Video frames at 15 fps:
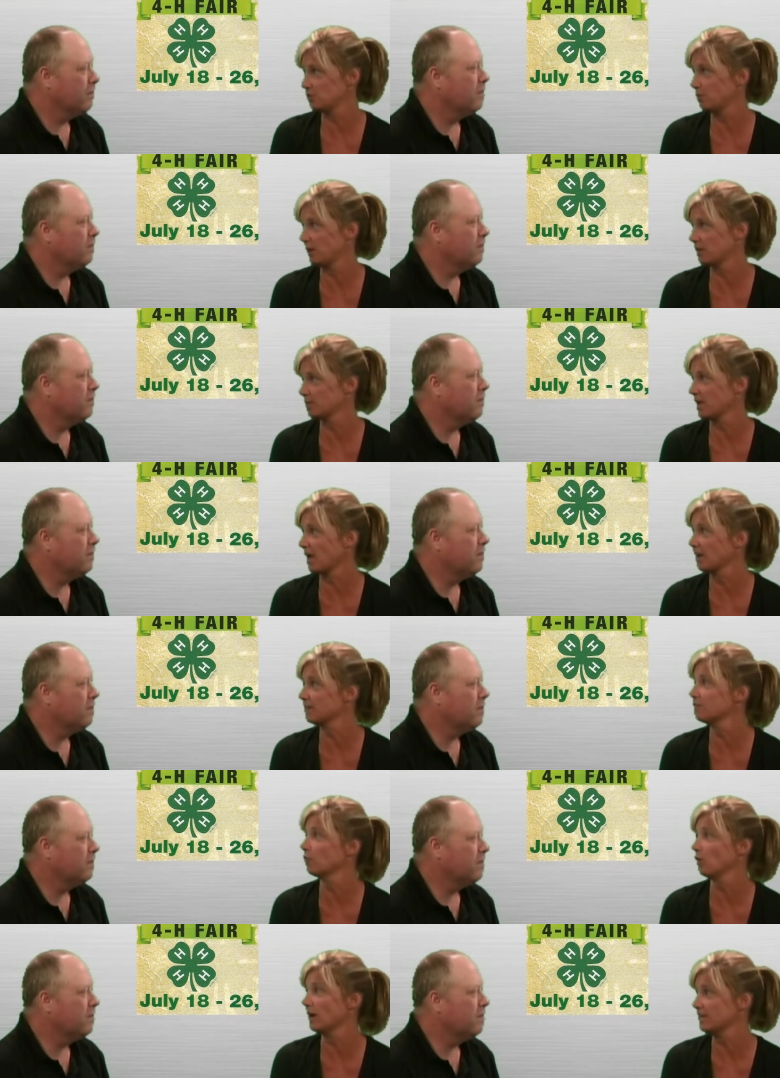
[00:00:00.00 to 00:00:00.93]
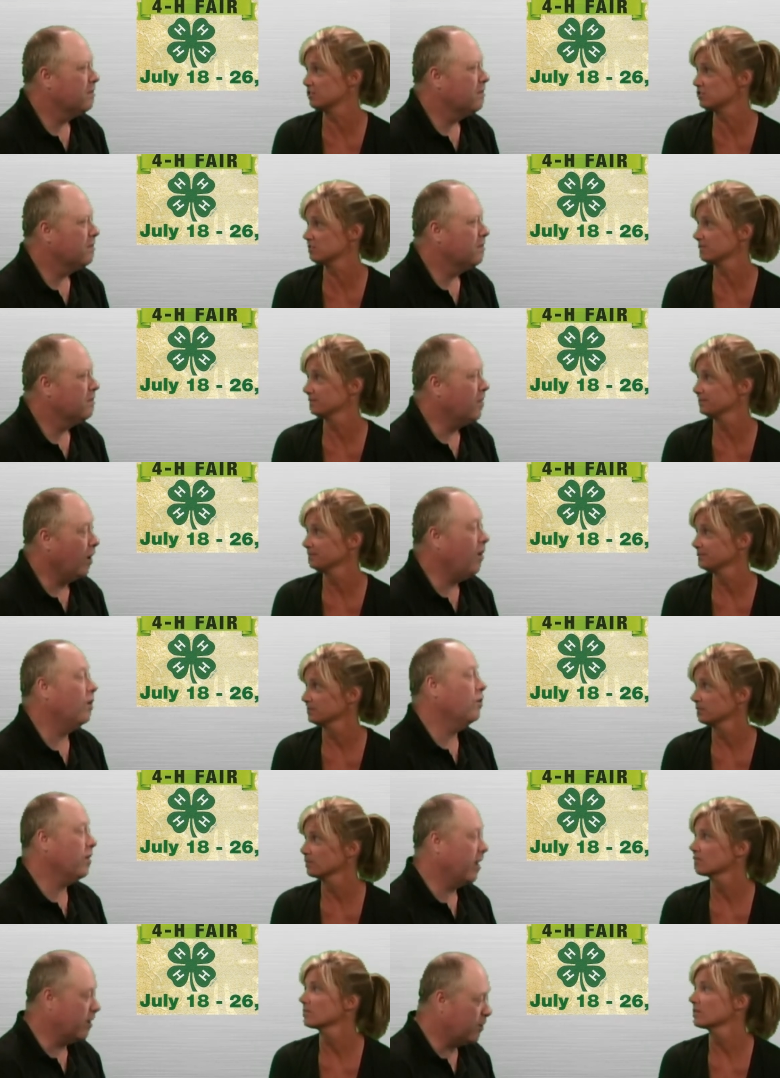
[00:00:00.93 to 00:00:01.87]
Speaker 1: to Putnam County 4-H.
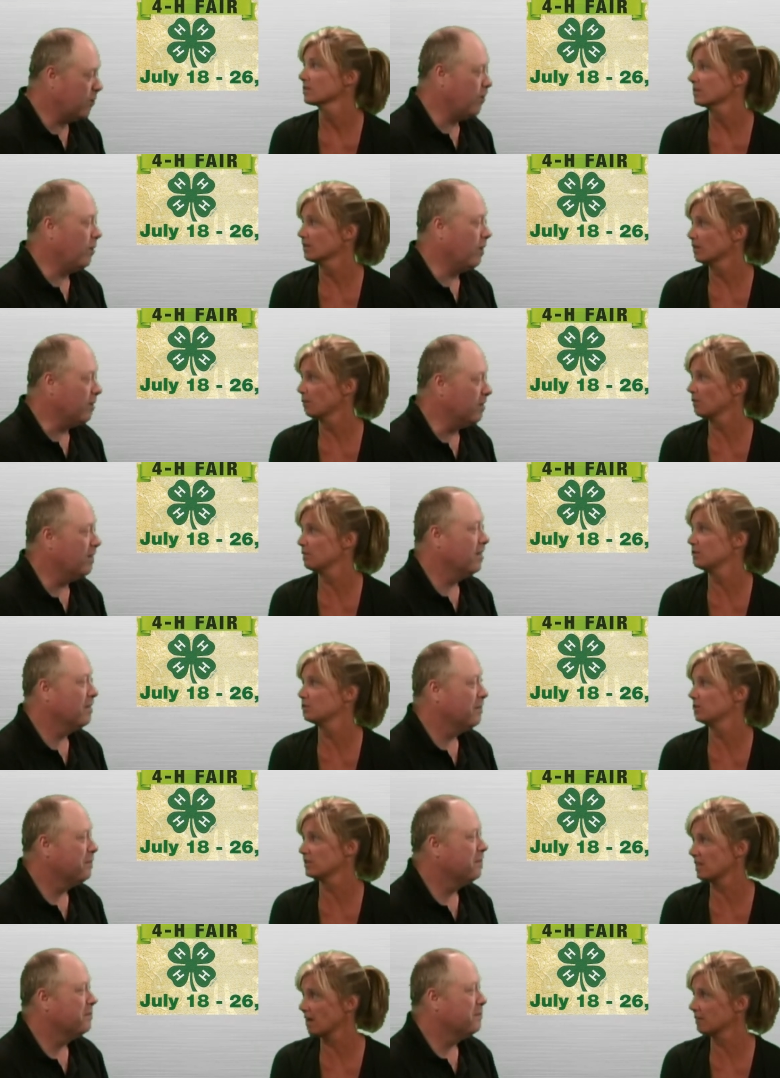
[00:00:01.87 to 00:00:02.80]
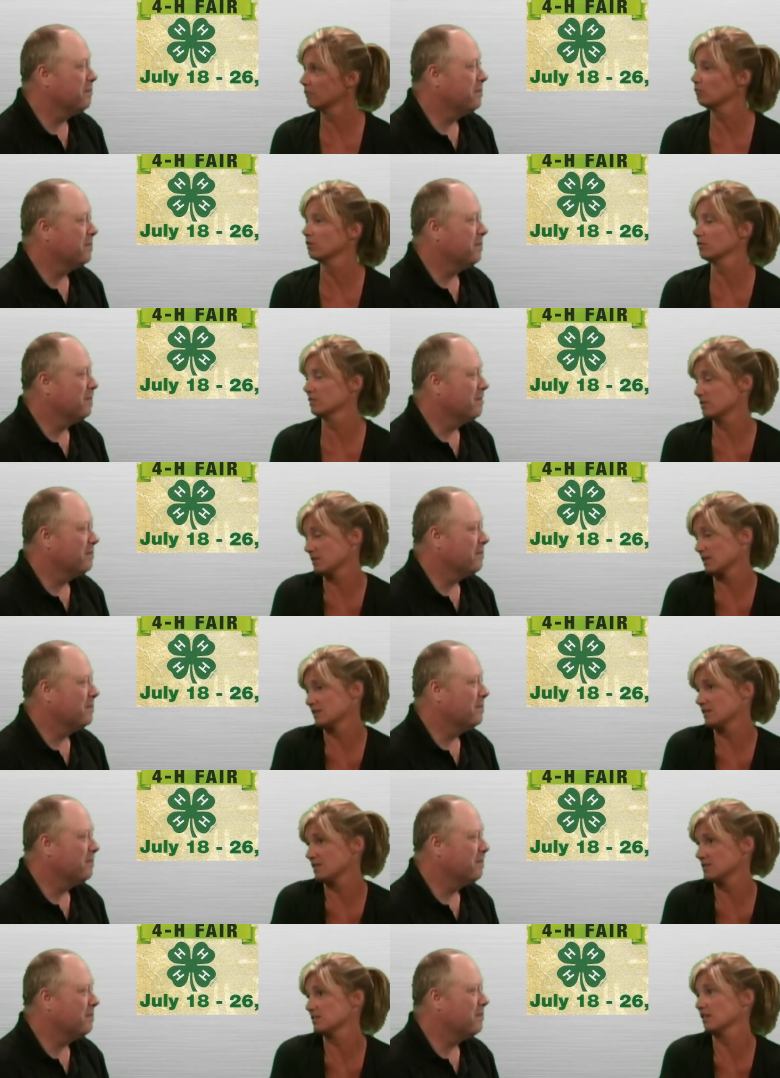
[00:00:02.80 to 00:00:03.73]
Oh, okay, cool. And we've been doing that for this, like I
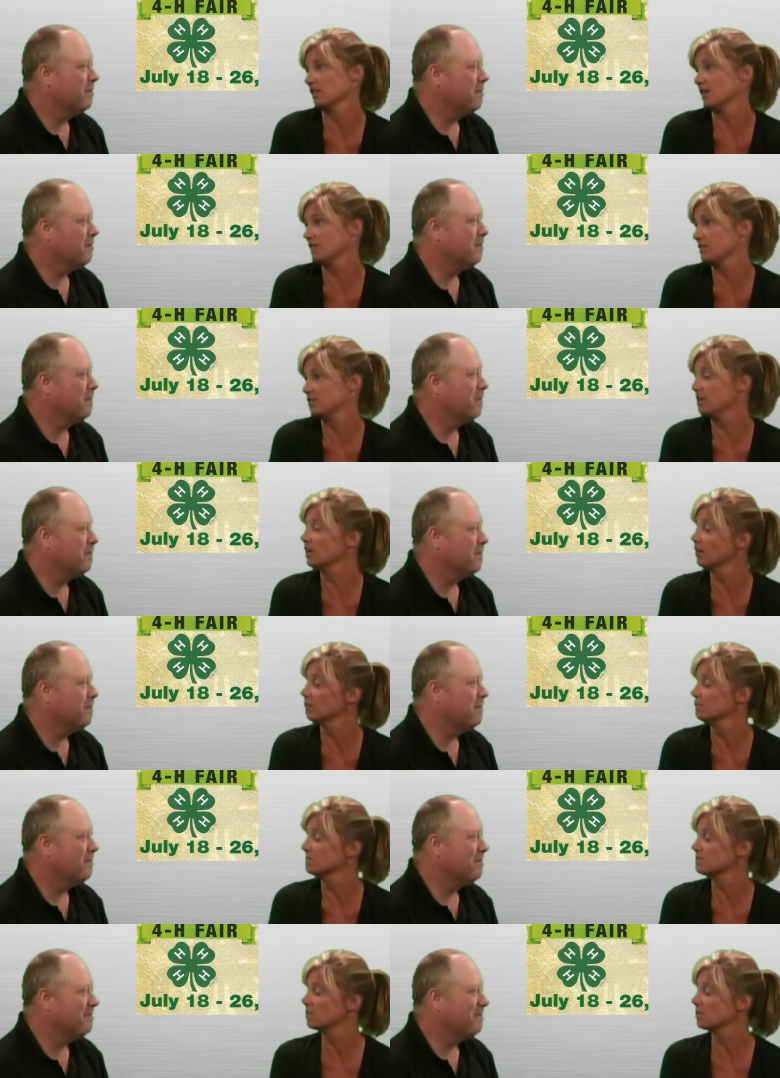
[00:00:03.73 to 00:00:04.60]
said, this is the 11th year.